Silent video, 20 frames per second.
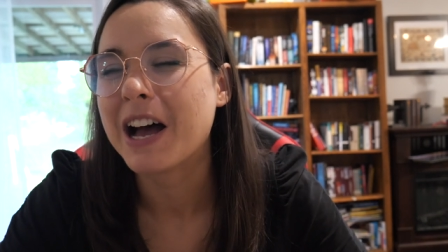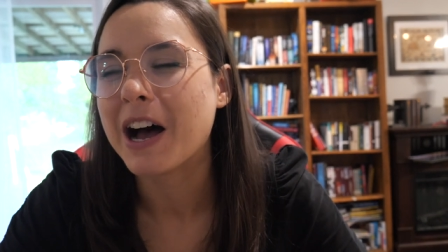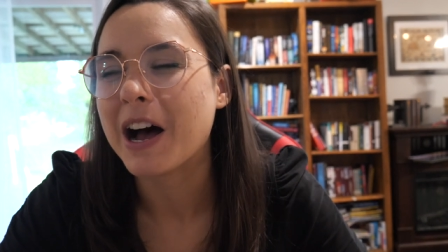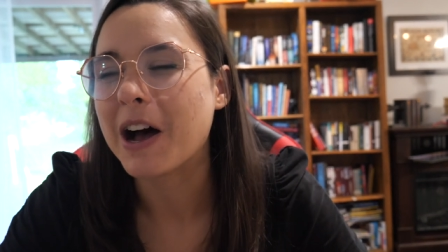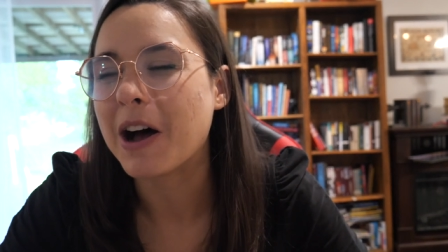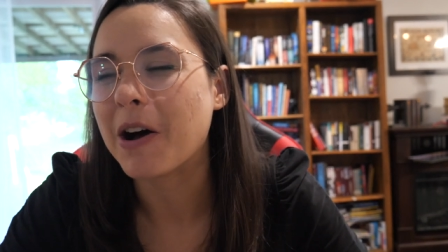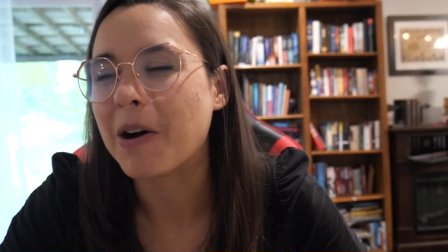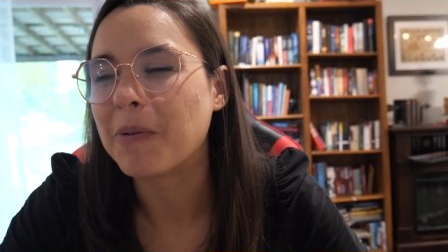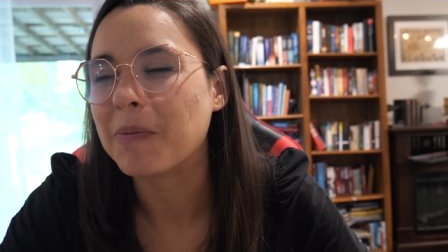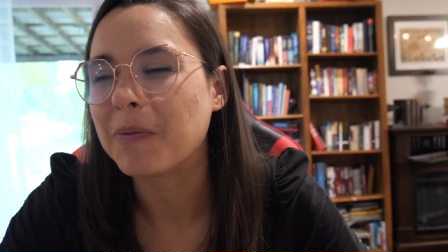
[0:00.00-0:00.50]

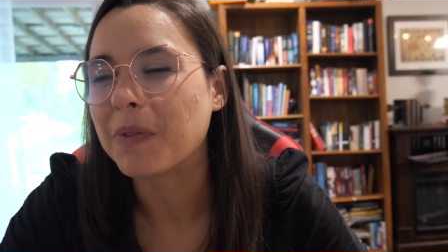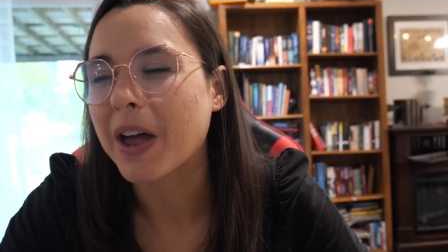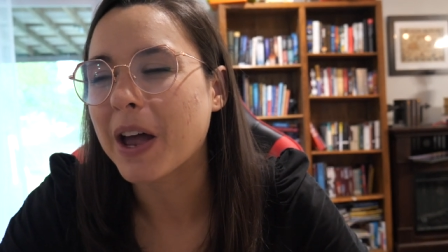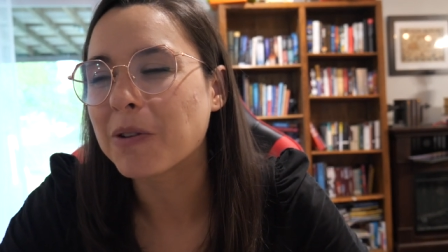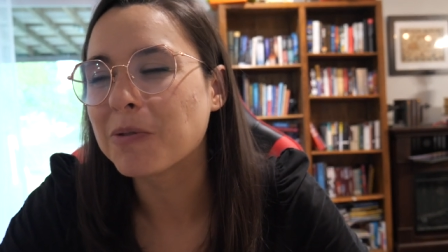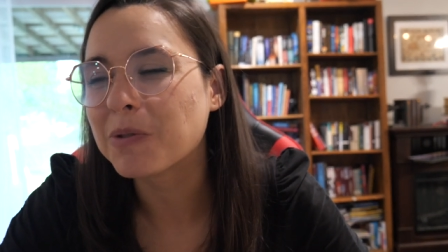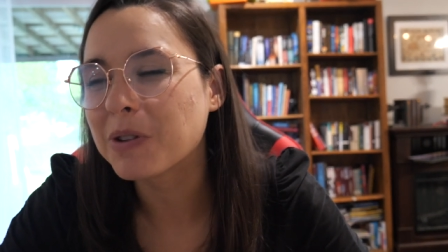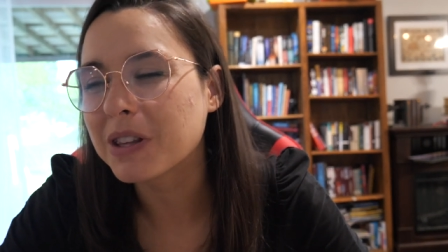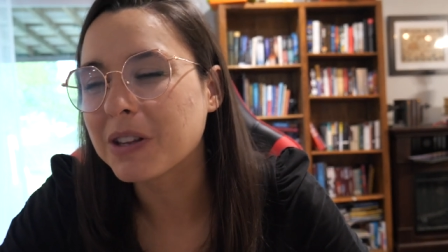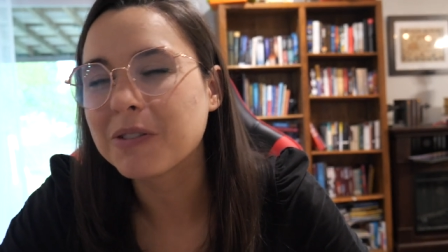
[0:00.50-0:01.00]
um,
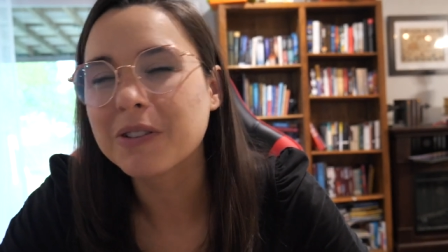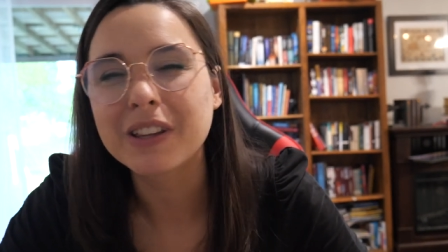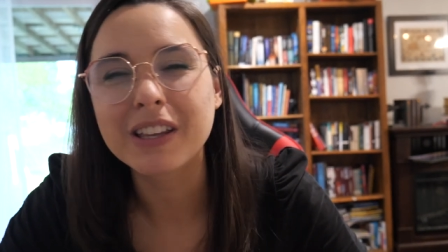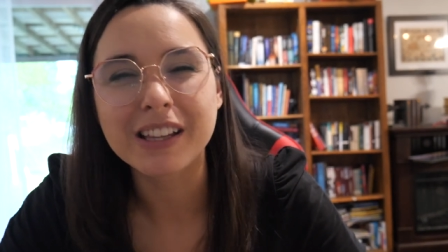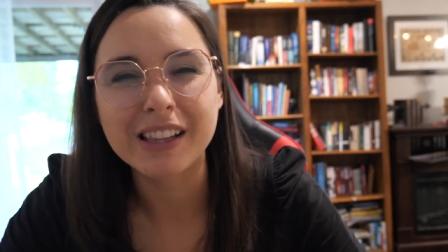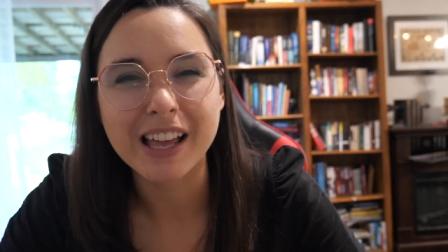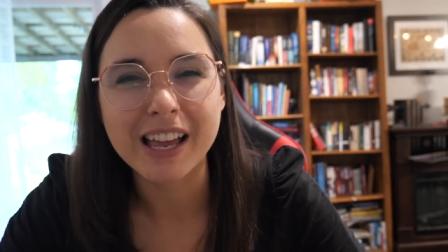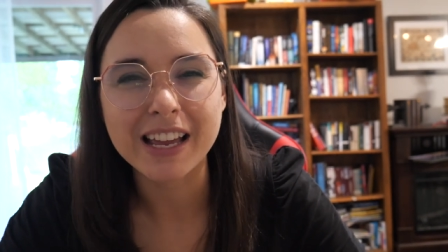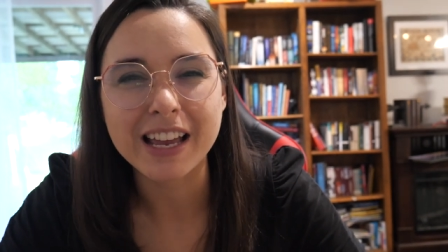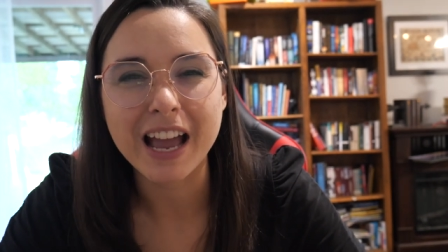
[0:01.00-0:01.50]
I really,
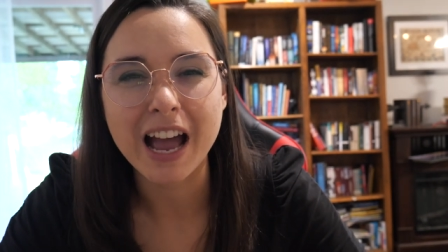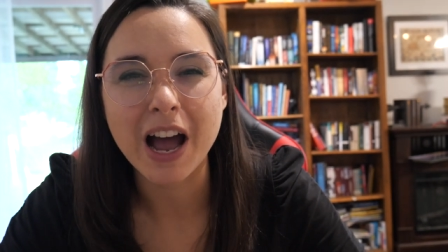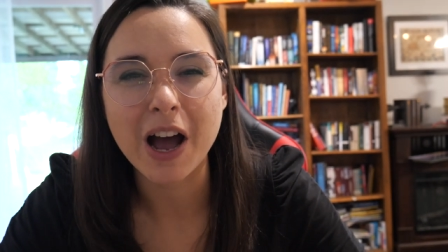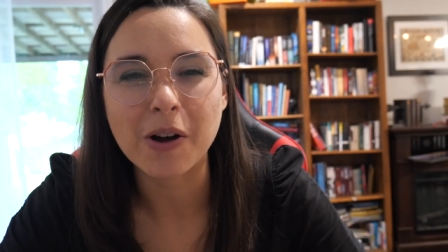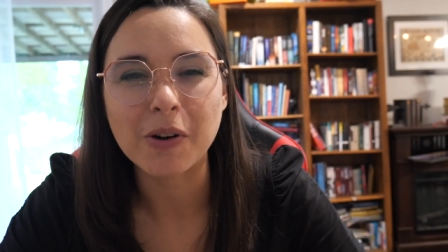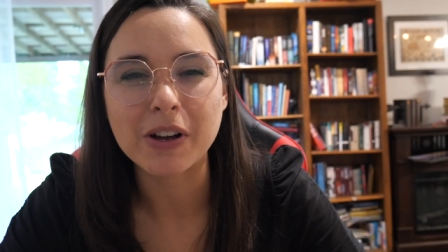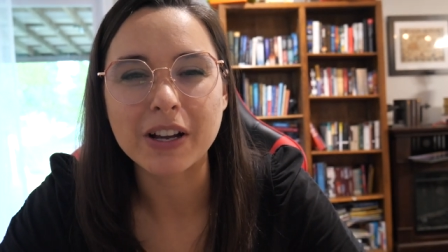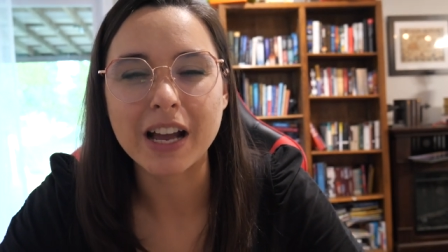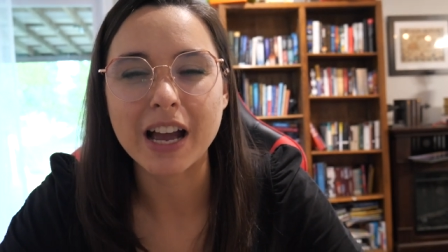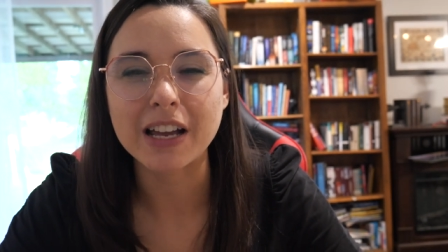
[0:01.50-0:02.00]
really like
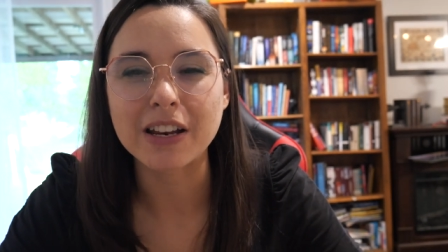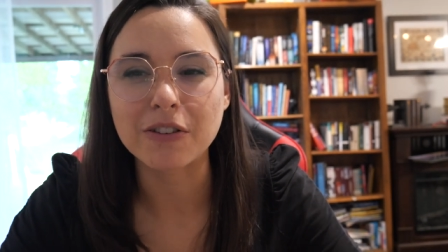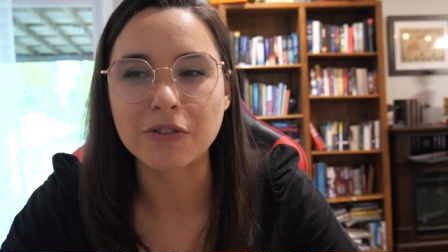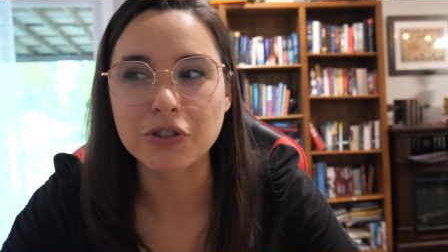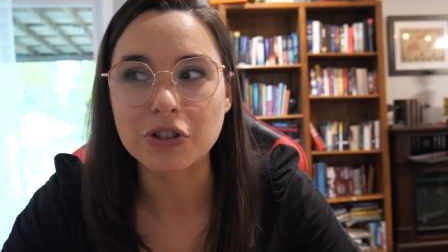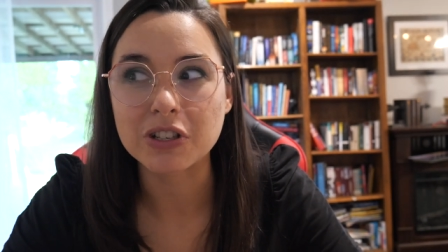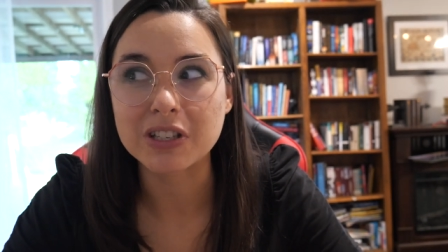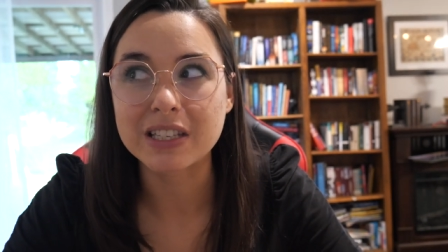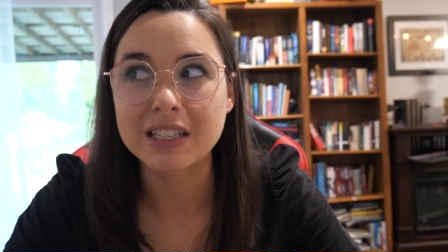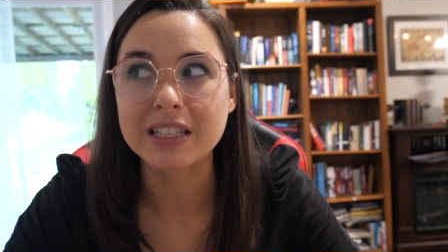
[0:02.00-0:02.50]
how it kind of
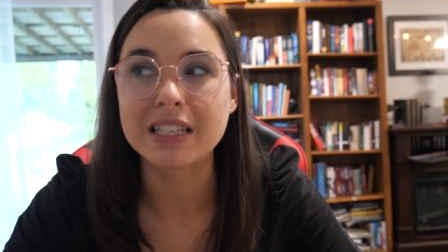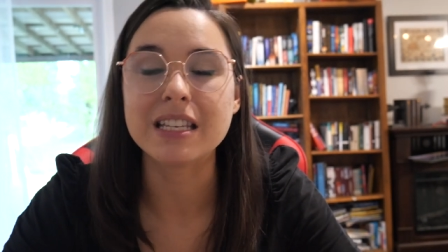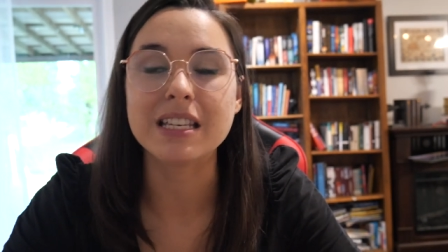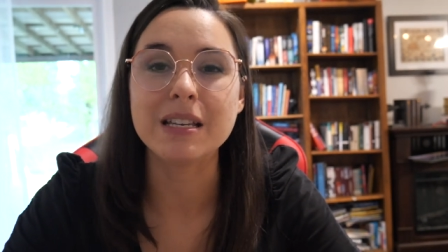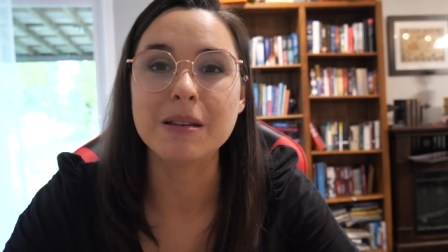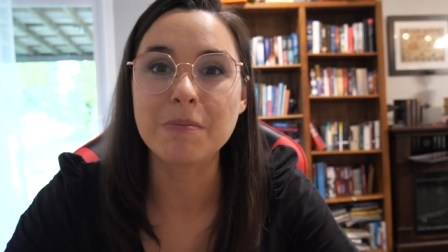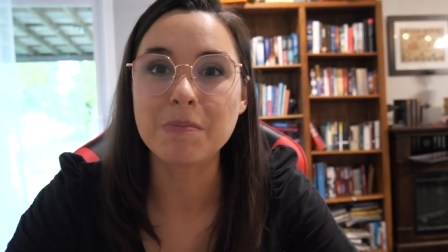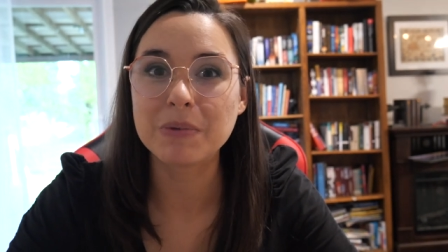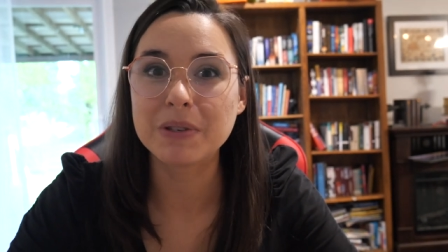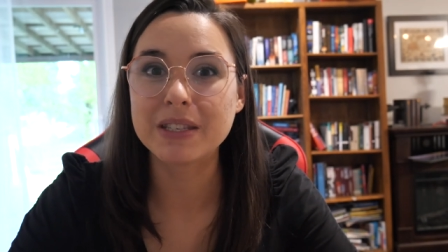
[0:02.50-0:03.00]
just
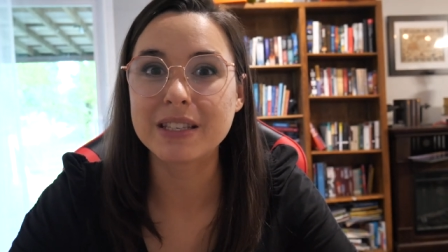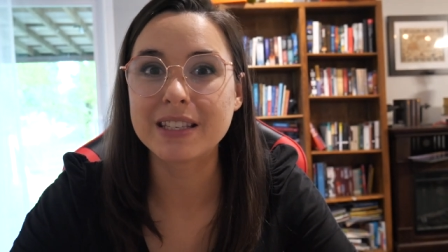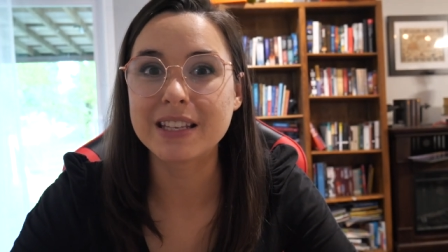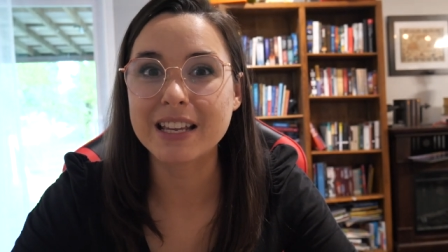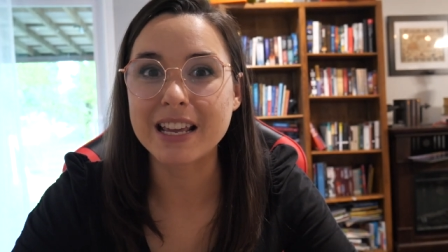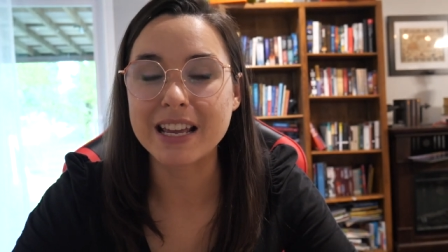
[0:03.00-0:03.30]
seeps